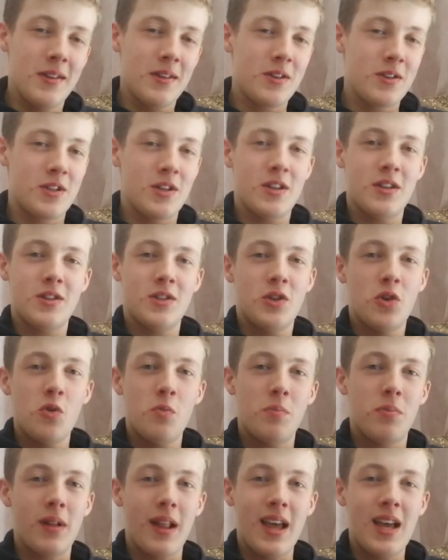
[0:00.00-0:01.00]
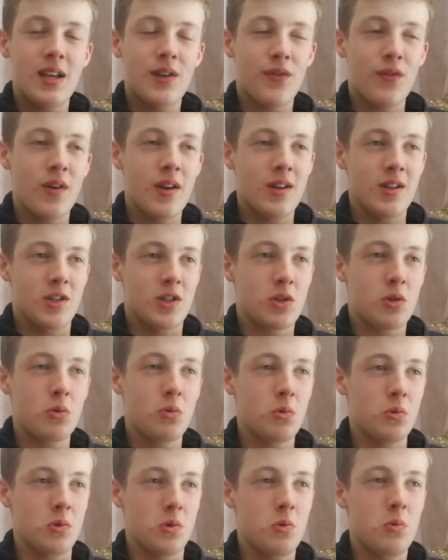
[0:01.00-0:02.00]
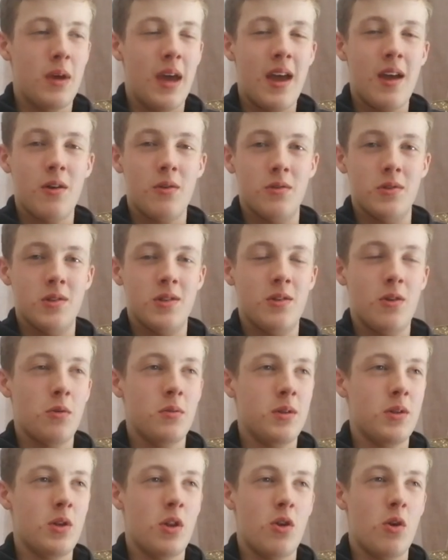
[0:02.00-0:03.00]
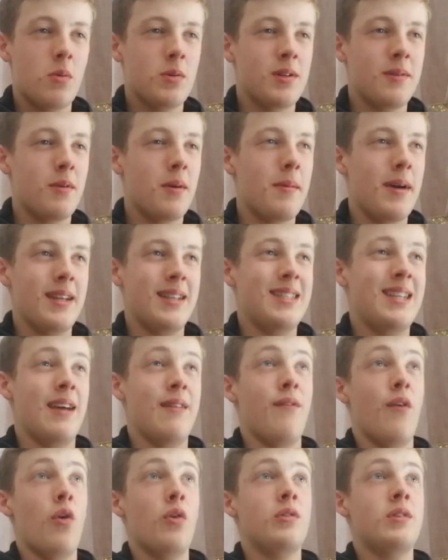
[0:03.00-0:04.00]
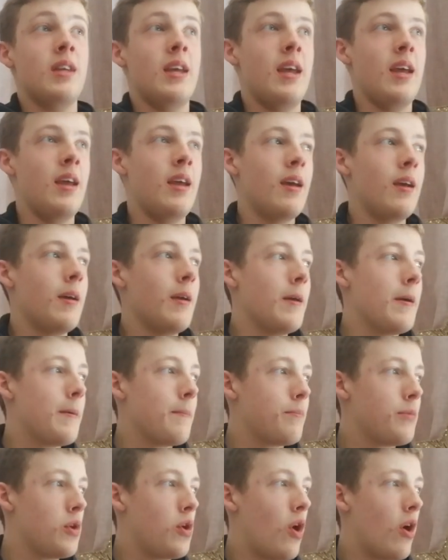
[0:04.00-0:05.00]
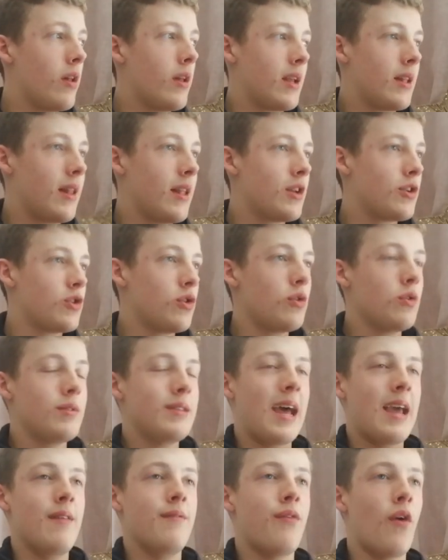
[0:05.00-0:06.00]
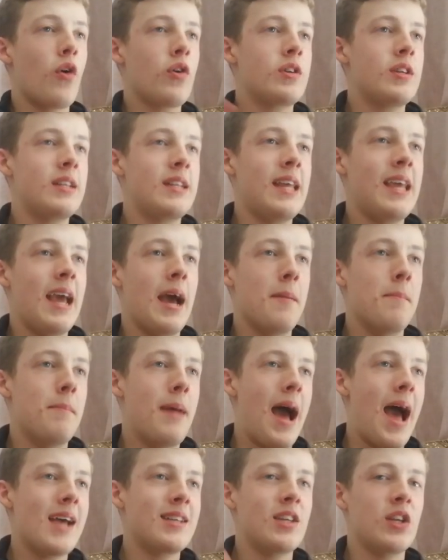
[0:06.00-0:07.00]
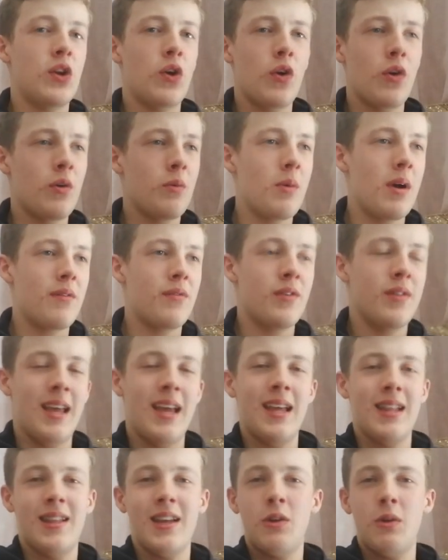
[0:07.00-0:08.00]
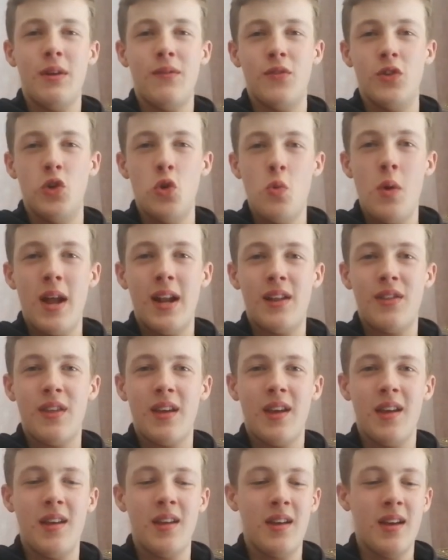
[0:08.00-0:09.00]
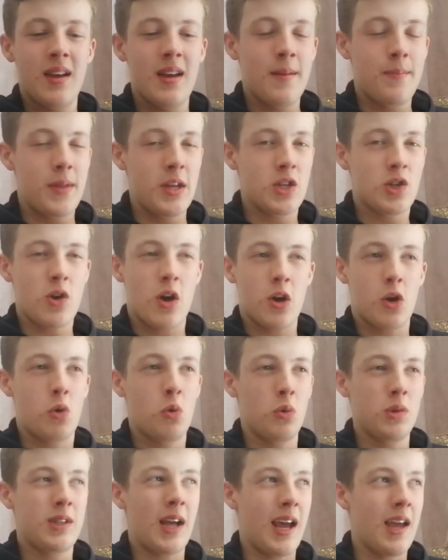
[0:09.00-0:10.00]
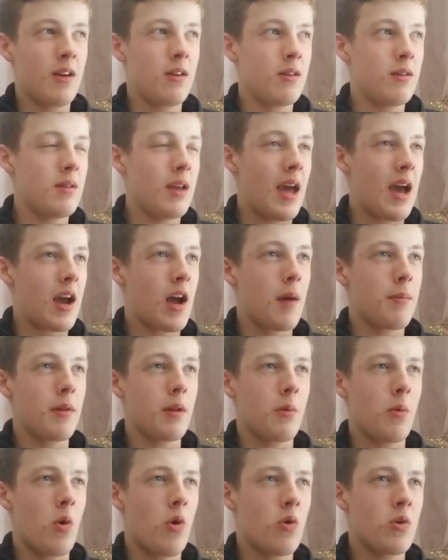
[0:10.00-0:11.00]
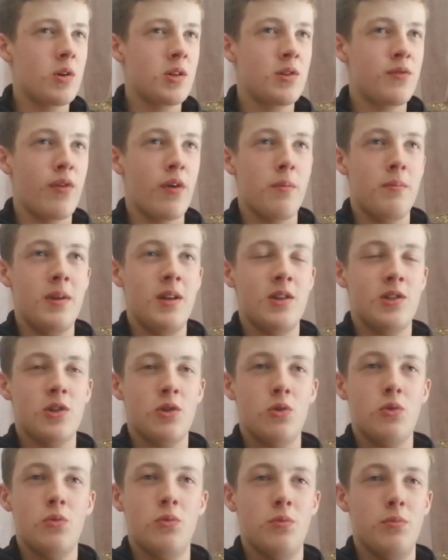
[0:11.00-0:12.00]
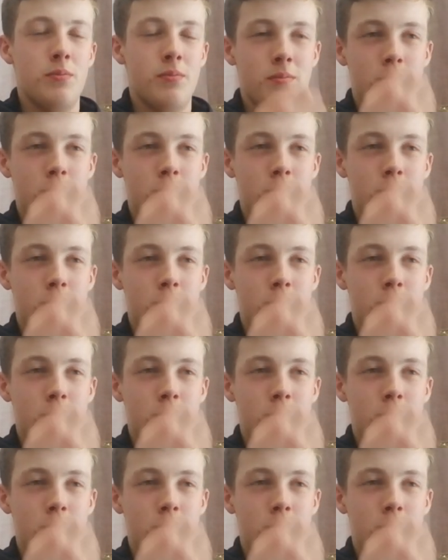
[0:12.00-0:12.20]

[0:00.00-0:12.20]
There's no place for it in schools. Who cares? They're always talking about like, diversity. You got, like, literal diversity ambassador, whatever. They don't even do anything. They just got a cool title and they get a couple awards for being so